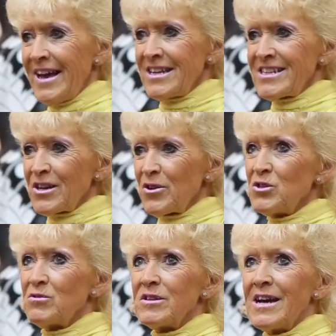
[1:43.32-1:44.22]
It's like going
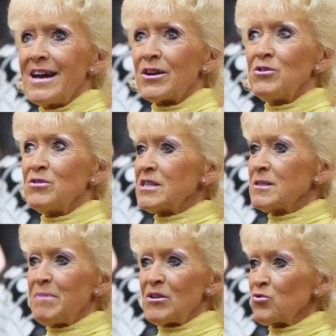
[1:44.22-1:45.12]
to a
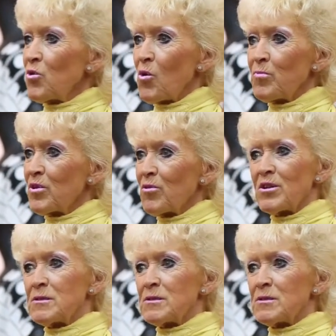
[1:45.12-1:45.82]
special opera or a